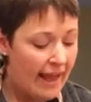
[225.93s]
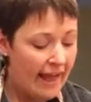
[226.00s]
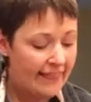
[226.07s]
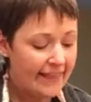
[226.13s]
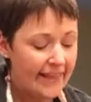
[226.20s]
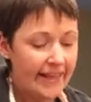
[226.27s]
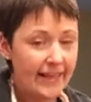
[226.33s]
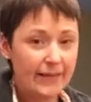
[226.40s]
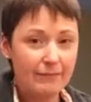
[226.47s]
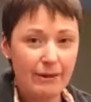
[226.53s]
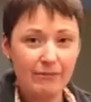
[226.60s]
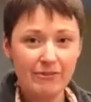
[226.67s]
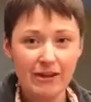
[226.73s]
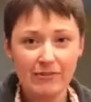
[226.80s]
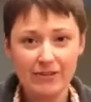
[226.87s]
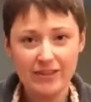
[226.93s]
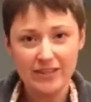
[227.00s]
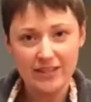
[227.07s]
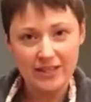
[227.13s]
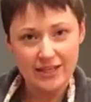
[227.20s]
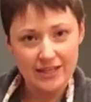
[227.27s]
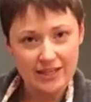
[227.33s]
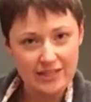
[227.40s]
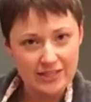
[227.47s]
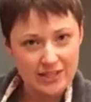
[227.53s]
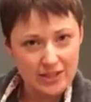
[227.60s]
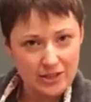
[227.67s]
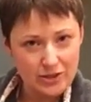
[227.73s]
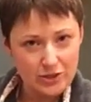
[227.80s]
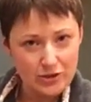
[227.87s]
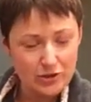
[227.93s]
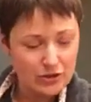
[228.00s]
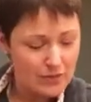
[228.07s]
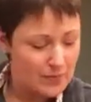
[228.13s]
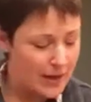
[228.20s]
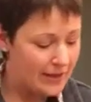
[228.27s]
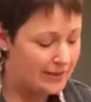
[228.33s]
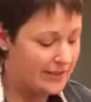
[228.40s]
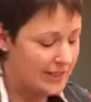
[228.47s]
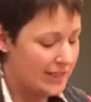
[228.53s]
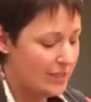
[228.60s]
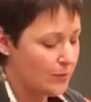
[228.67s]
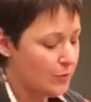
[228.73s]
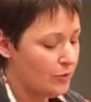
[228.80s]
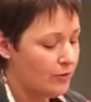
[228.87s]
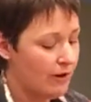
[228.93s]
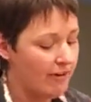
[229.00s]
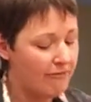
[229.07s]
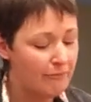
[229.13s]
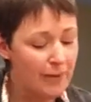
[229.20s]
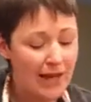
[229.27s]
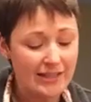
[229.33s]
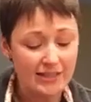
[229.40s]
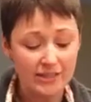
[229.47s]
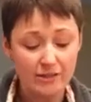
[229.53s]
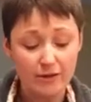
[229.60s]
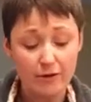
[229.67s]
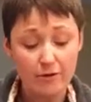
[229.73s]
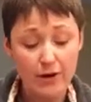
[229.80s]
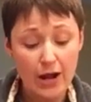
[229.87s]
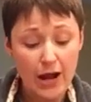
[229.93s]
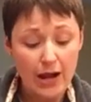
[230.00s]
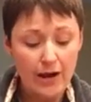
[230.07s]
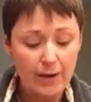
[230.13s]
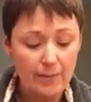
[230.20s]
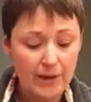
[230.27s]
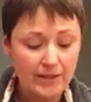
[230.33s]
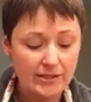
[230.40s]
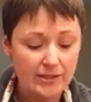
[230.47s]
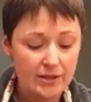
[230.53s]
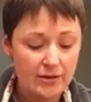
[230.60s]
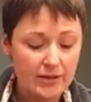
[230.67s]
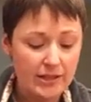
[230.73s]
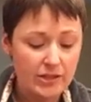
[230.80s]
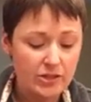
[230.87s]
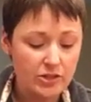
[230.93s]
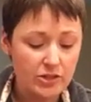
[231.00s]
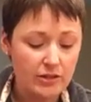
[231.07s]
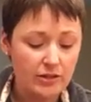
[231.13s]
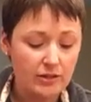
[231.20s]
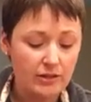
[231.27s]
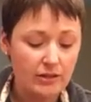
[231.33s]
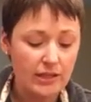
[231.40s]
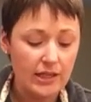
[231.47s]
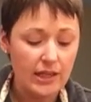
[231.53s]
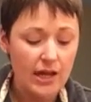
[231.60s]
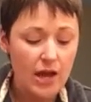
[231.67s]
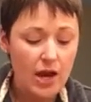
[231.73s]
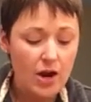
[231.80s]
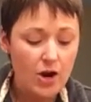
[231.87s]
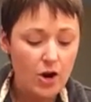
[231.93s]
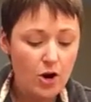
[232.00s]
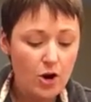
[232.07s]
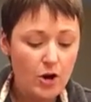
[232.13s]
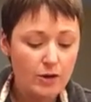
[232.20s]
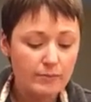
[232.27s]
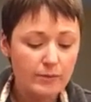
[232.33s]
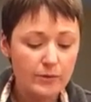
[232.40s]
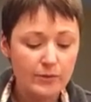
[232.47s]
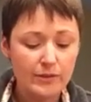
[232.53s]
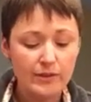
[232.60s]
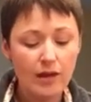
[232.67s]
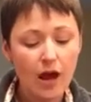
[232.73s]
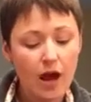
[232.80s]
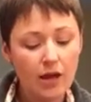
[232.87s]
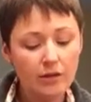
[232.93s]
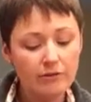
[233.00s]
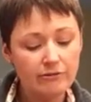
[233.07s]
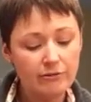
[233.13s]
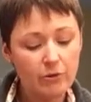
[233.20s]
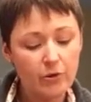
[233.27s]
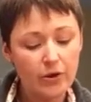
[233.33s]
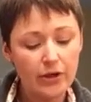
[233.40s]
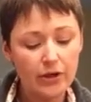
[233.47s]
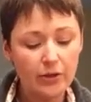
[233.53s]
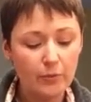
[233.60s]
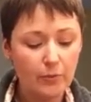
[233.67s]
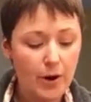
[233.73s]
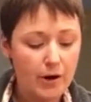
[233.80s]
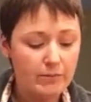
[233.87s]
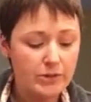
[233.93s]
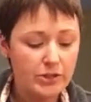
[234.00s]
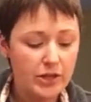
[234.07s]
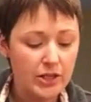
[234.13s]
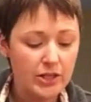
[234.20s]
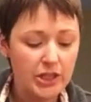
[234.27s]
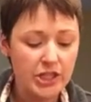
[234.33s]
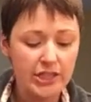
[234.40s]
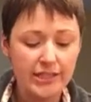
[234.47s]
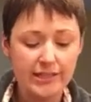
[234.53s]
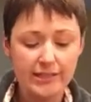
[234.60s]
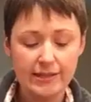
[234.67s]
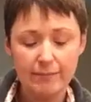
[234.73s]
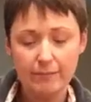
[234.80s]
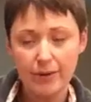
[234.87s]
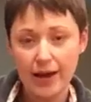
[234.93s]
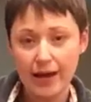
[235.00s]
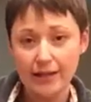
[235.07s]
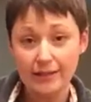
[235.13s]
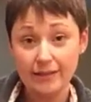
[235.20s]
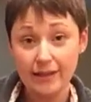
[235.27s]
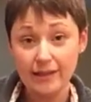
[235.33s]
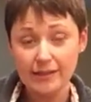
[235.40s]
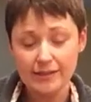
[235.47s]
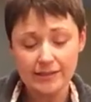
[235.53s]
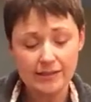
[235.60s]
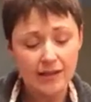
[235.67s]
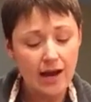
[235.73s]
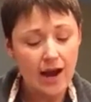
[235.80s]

And then my favorite thing is to use about a teaspoon of pesto. Now pesto is generally herbs with olive oil, Parmesan cheese, and pine nuts.